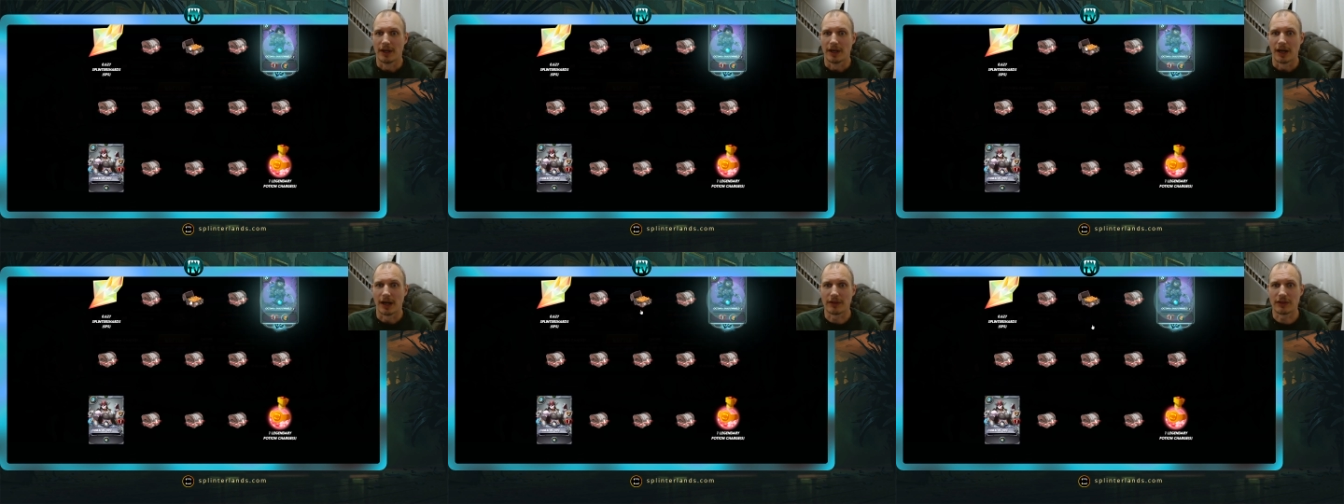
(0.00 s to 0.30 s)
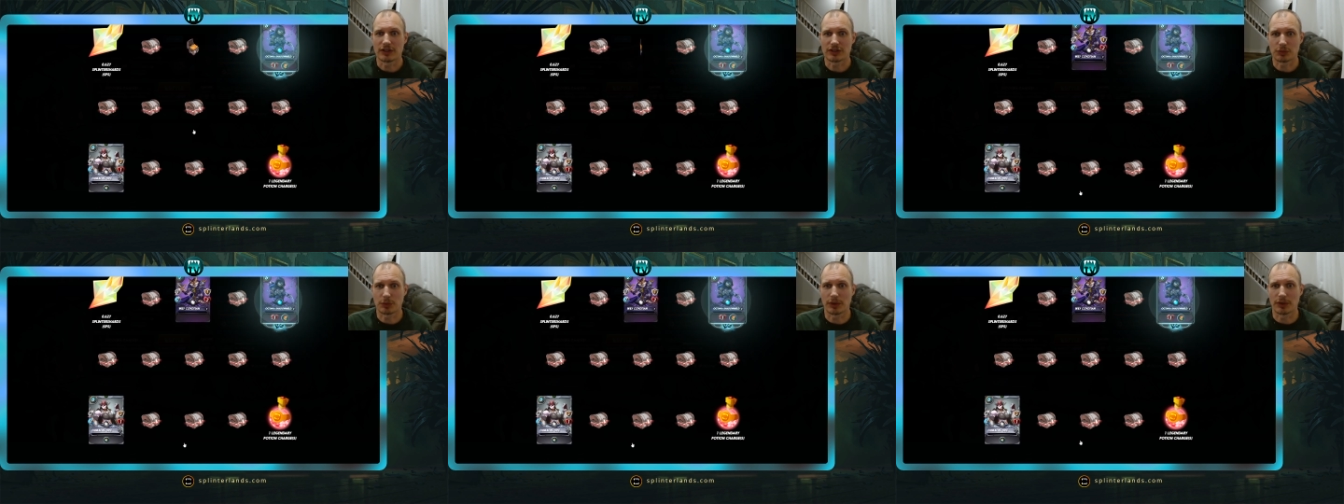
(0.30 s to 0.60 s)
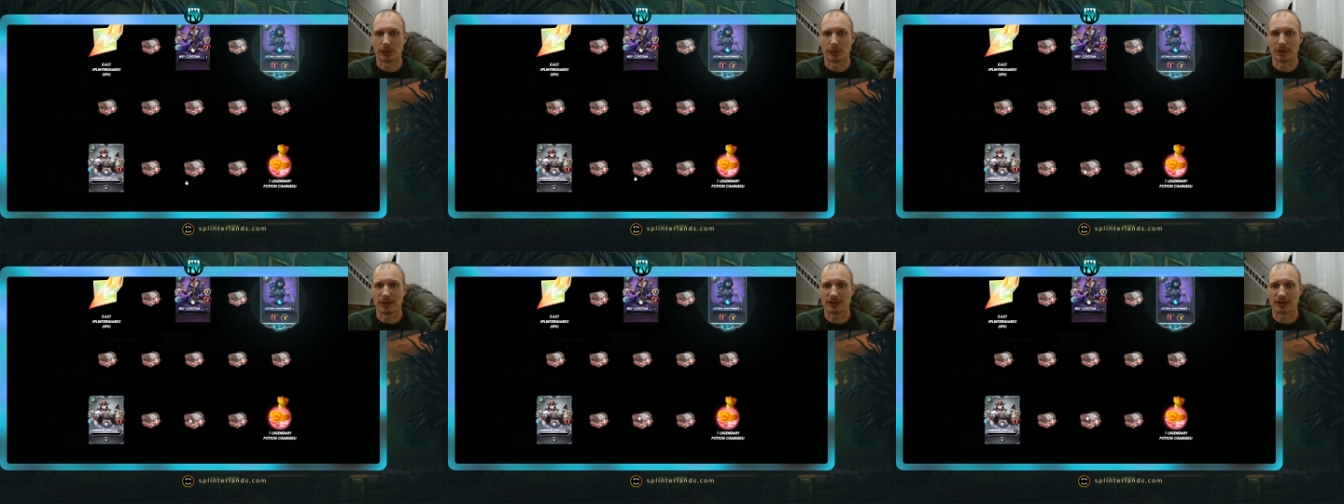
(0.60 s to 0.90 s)
And this is one of
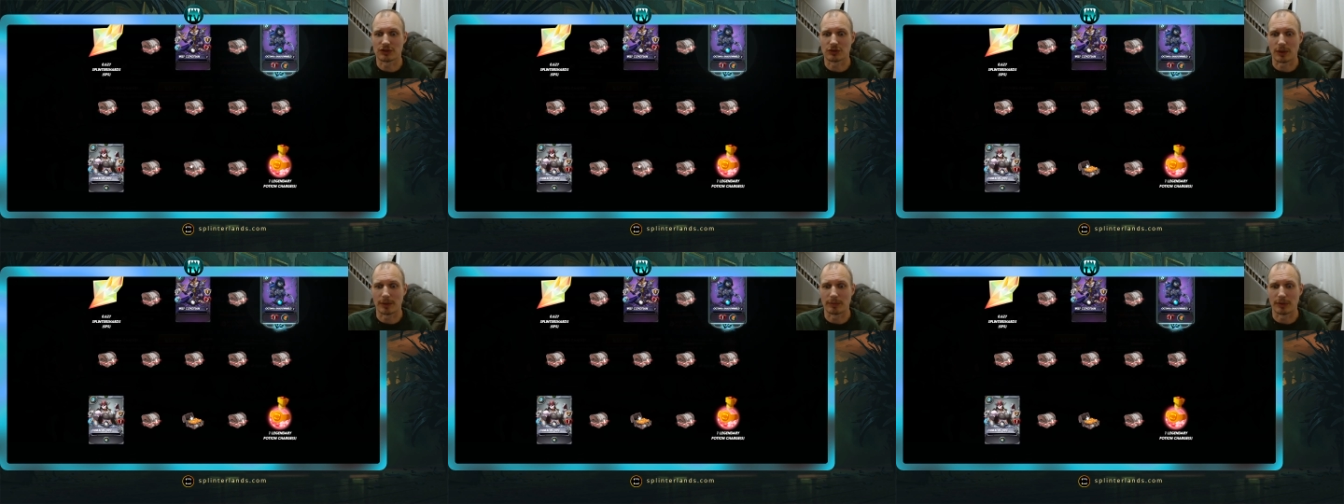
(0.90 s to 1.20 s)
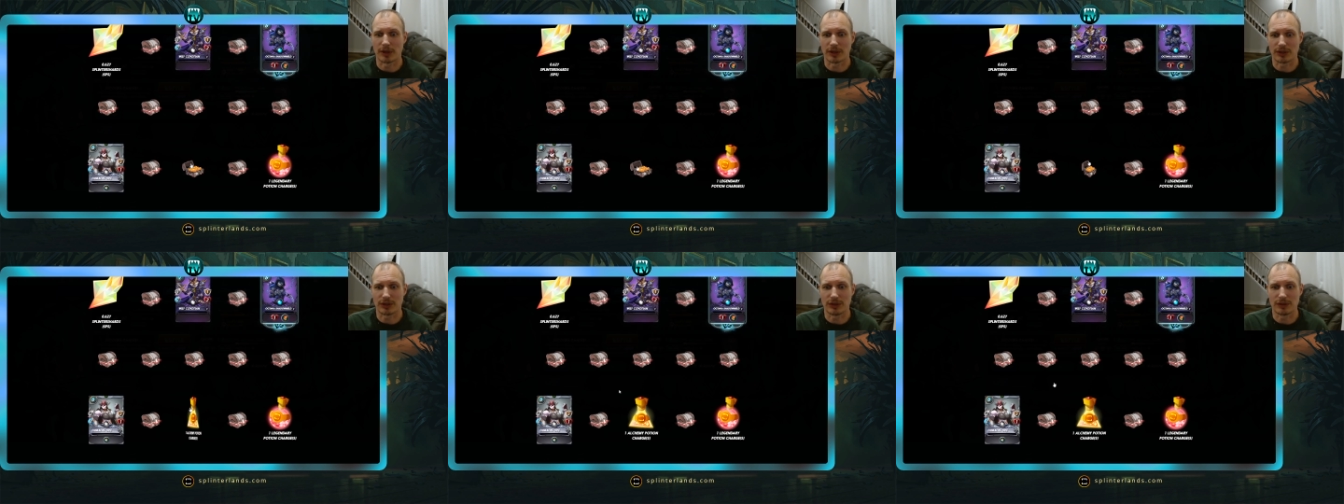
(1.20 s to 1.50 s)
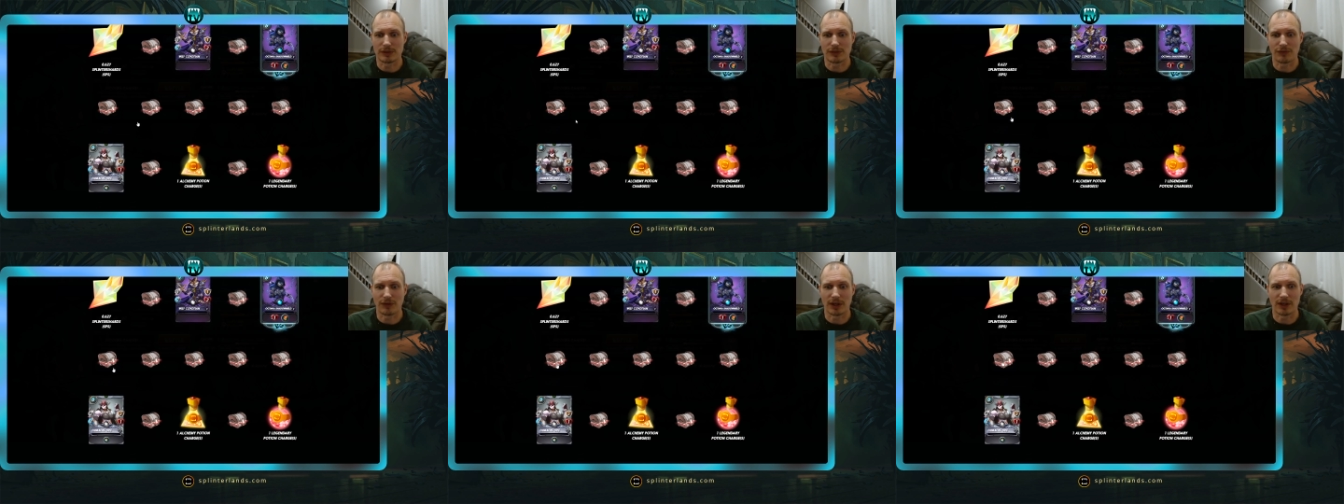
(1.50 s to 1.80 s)
the reasons why I'm not a
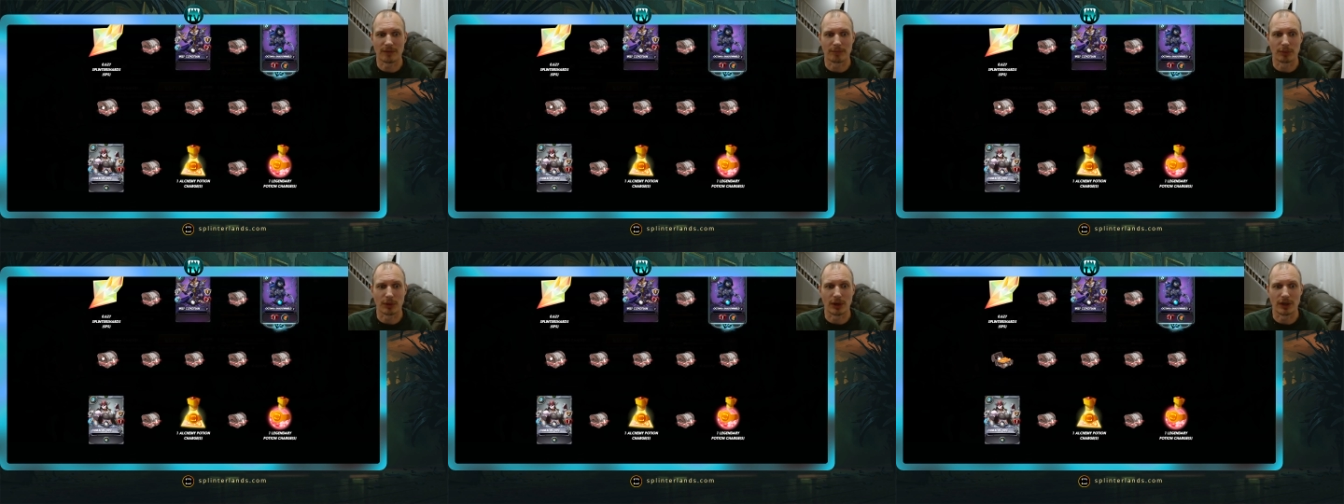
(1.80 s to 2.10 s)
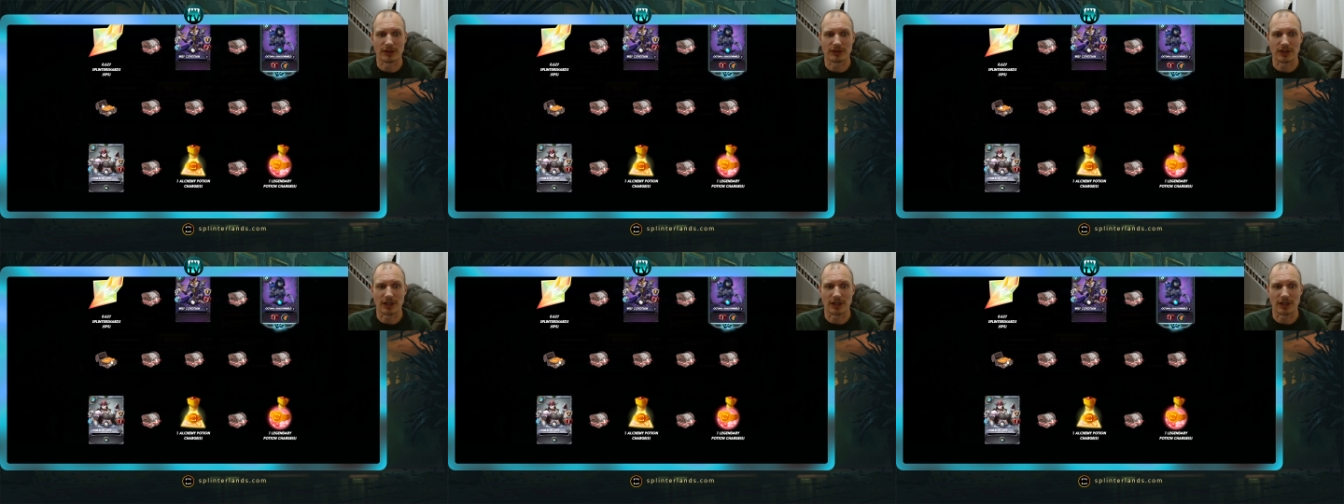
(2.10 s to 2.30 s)
huge fan of bronze.